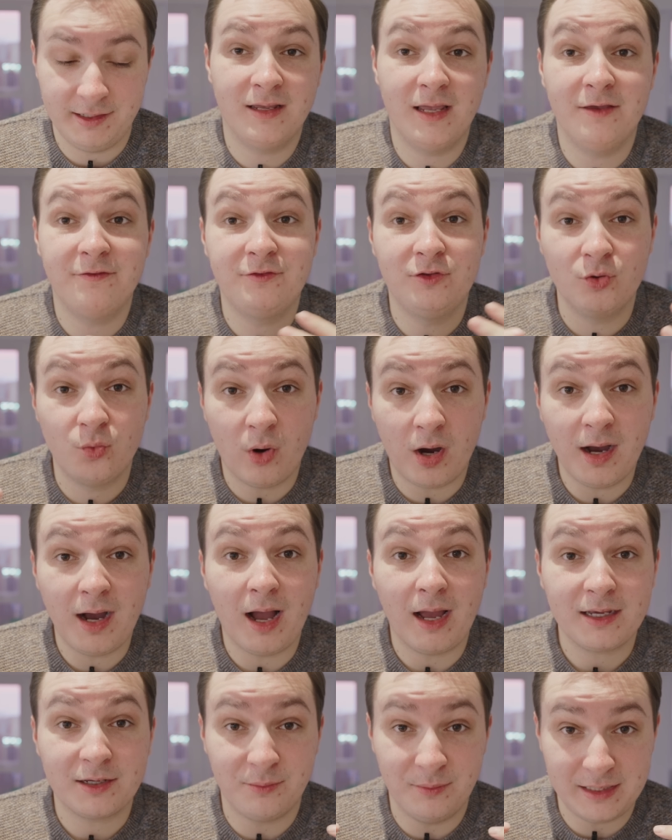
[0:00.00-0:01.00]
If you are
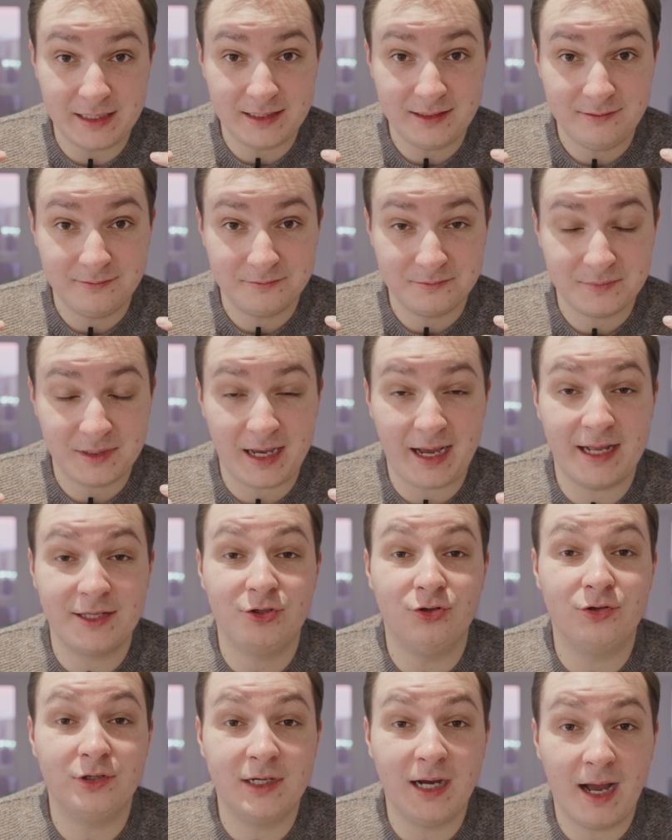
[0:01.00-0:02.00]
like me and
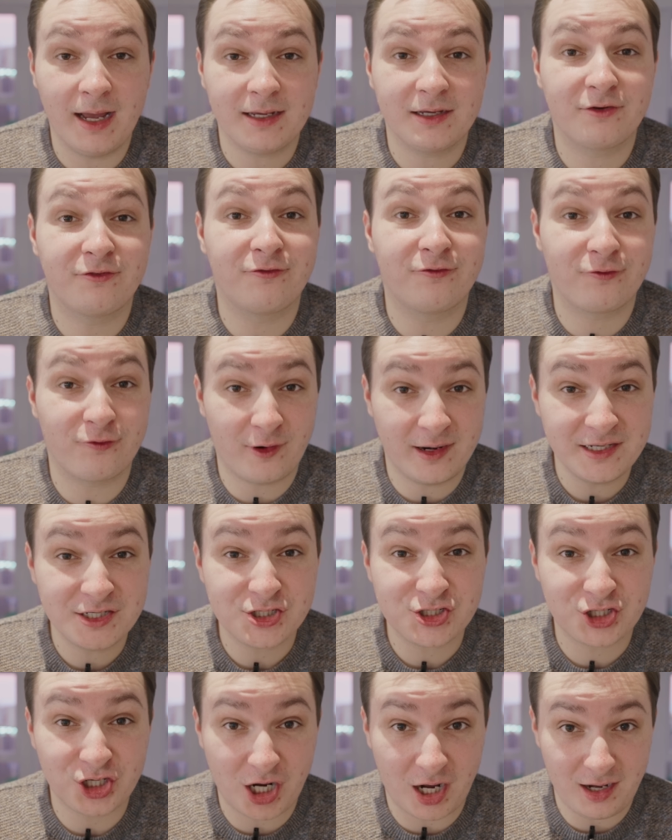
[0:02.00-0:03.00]
you like
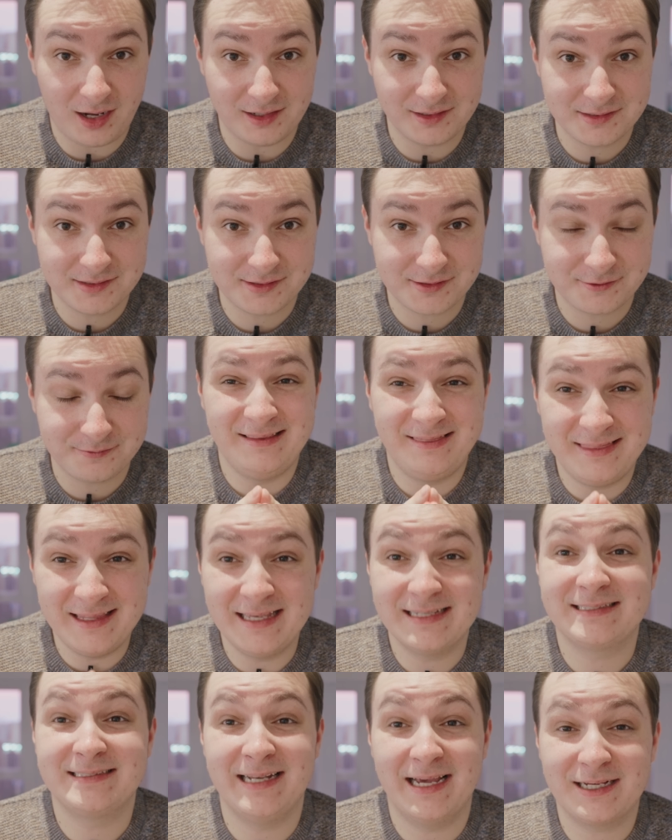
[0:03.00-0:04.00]
French cars,
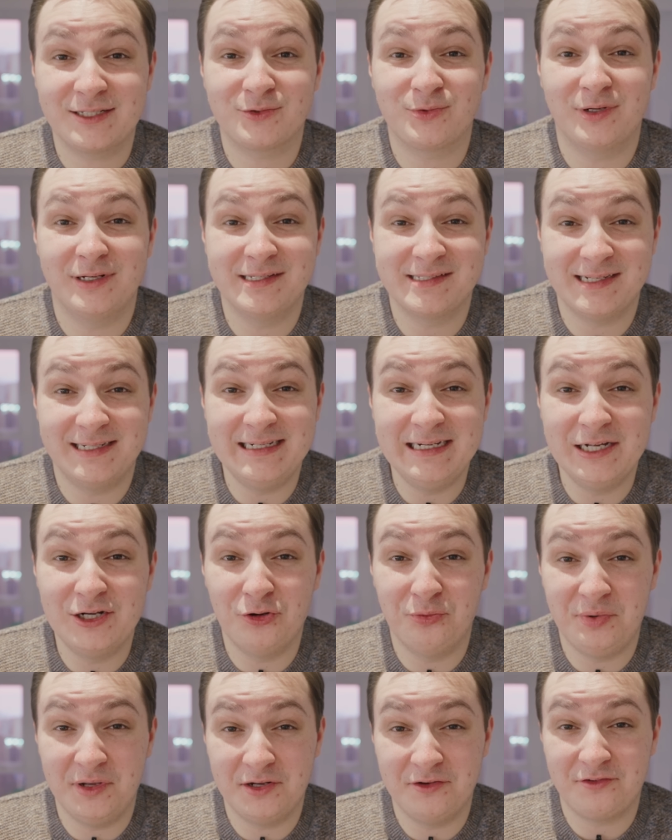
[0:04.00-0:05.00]
this next one is a
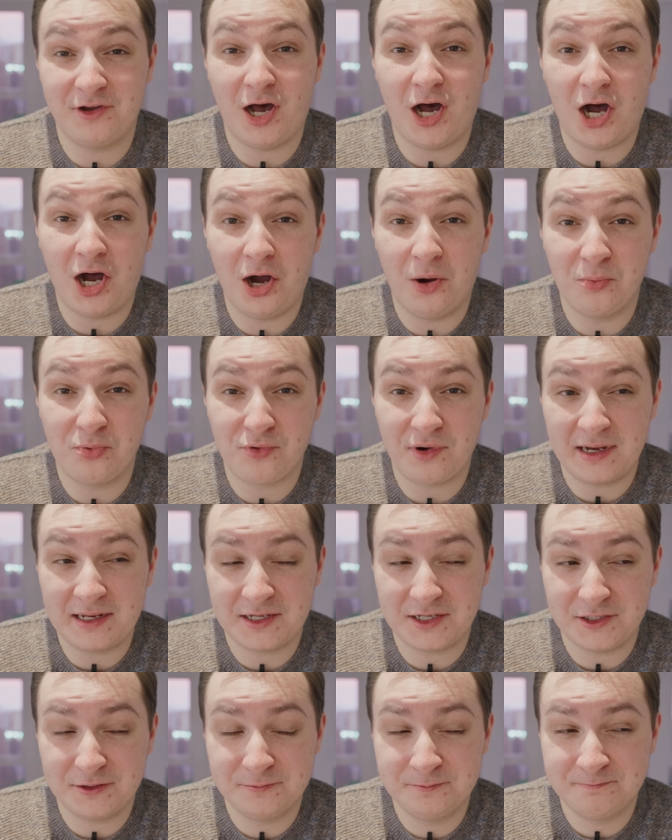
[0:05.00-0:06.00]
little bit of a
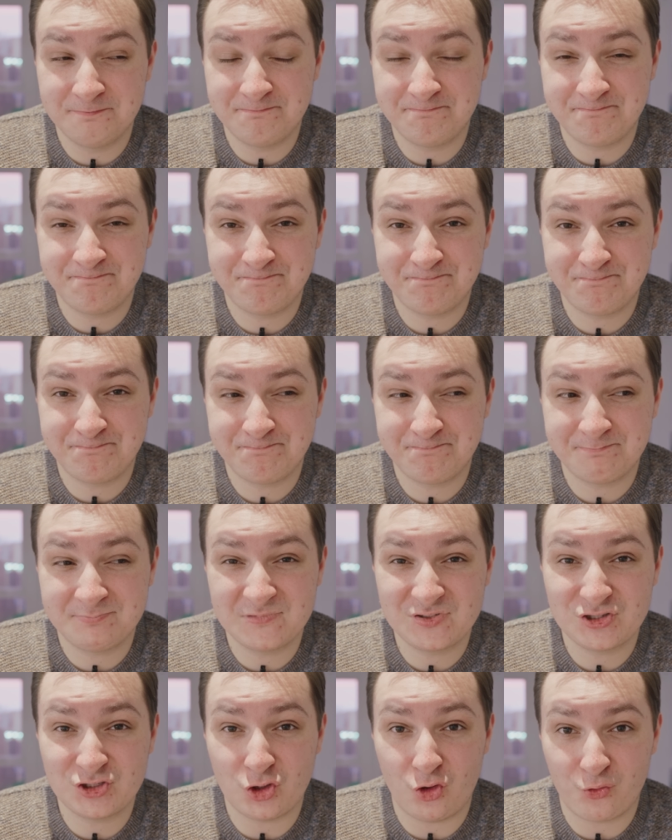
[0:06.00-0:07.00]
heartbreaker.
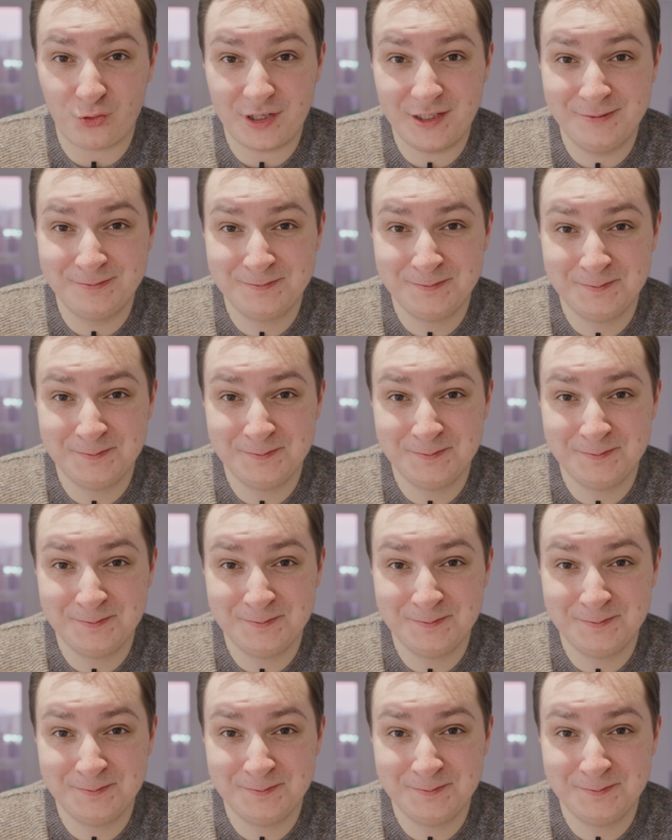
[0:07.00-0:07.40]
Sorry.